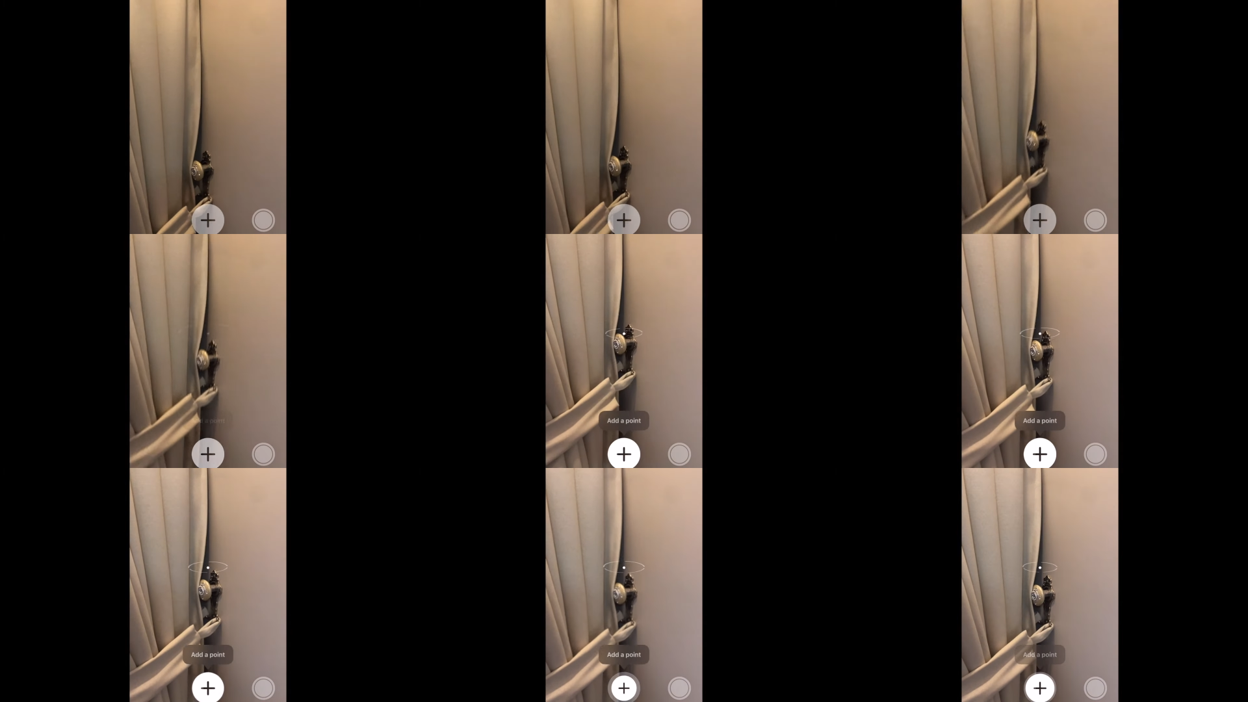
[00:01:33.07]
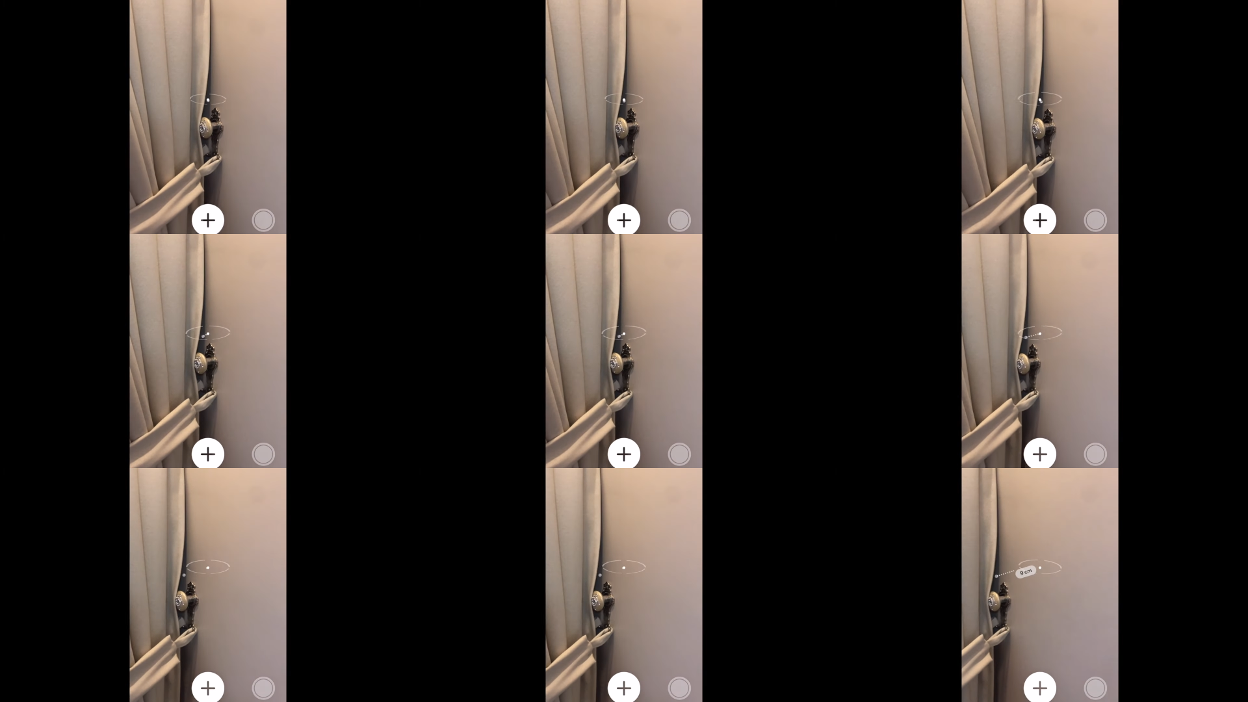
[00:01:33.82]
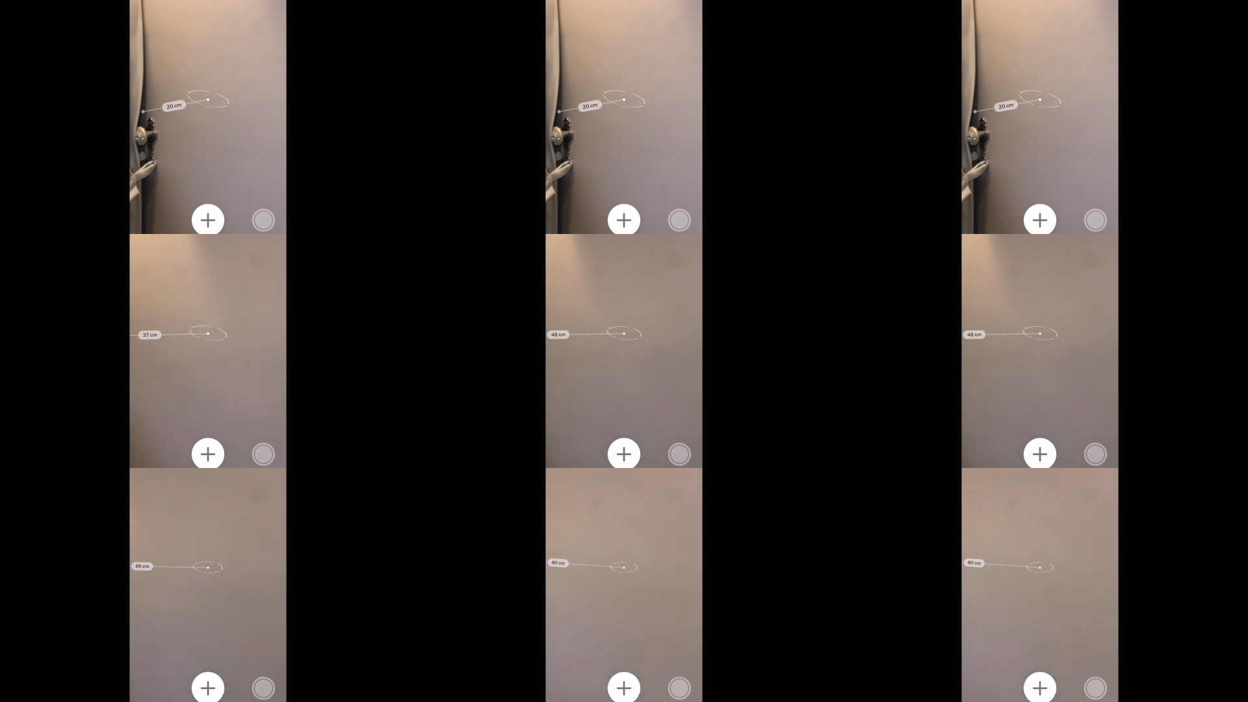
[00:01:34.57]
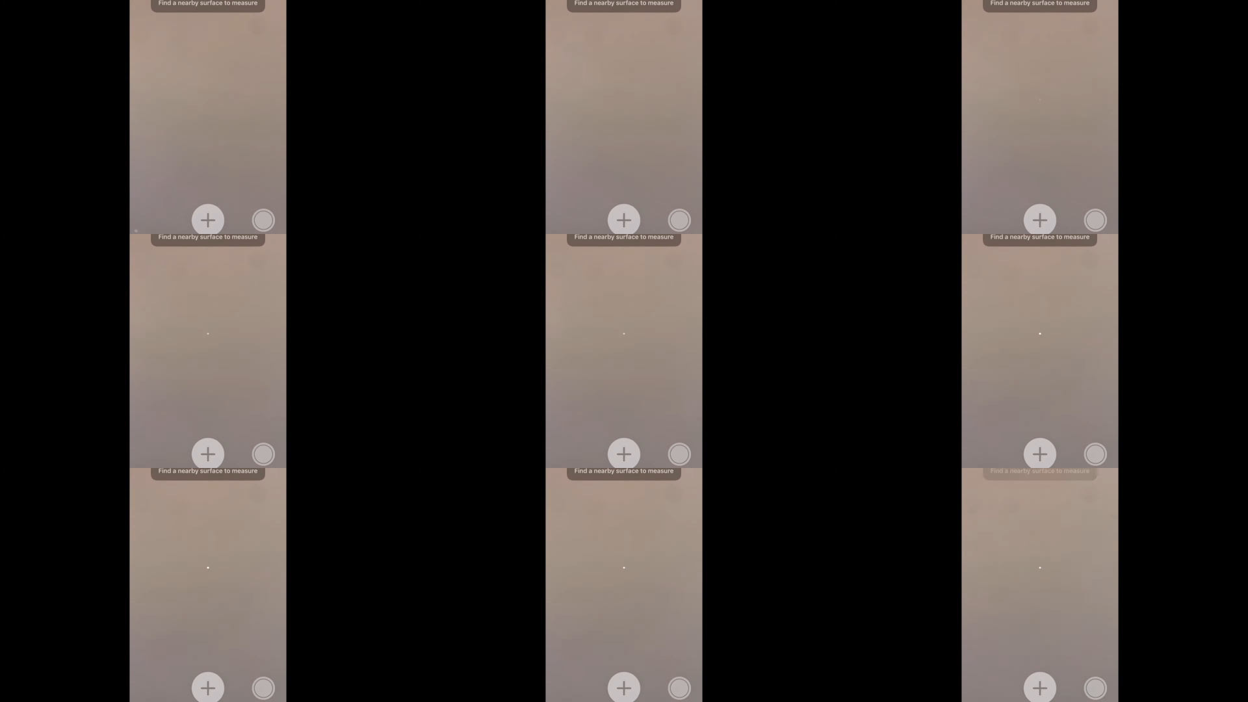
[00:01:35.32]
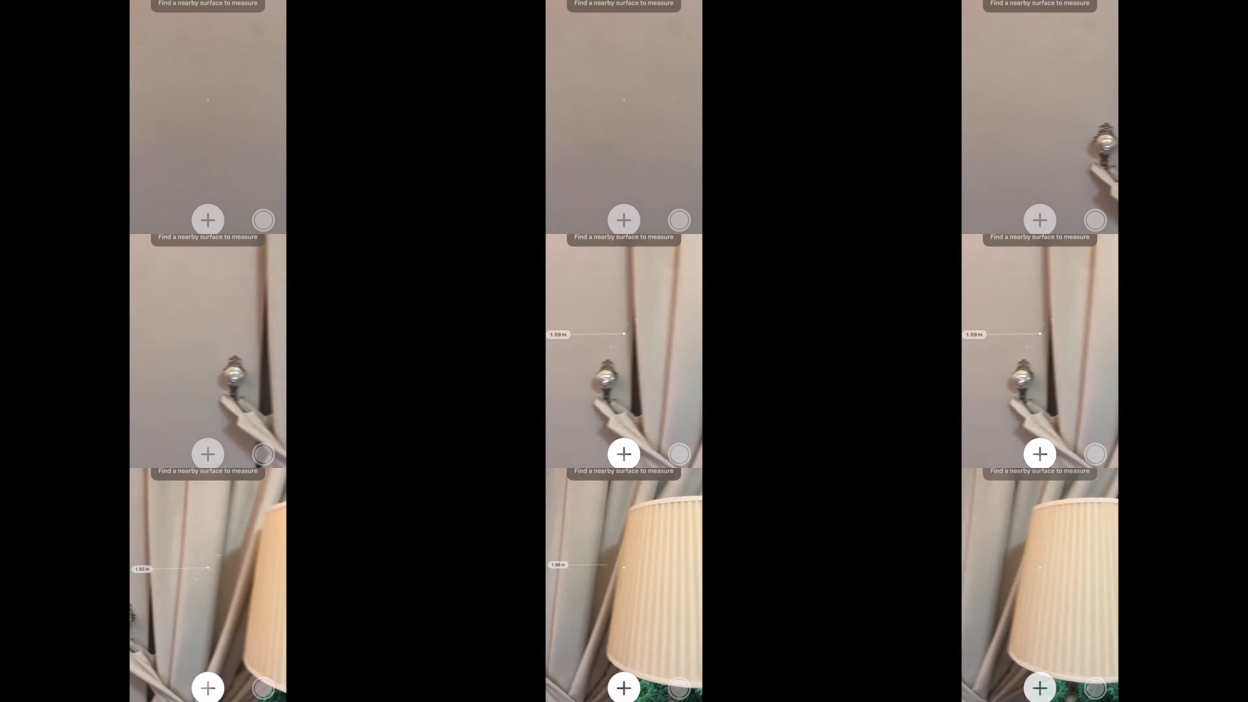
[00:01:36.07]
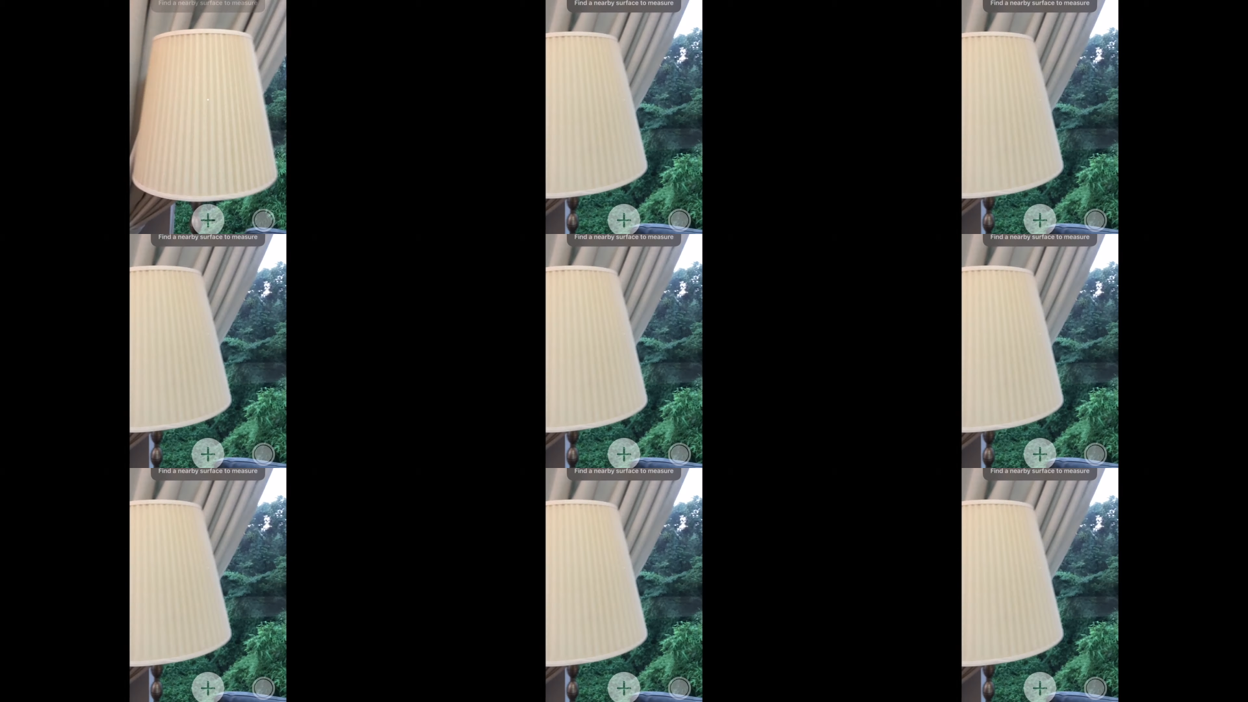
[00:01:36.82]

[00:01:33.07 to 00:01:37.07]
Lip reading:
(no speaker visible)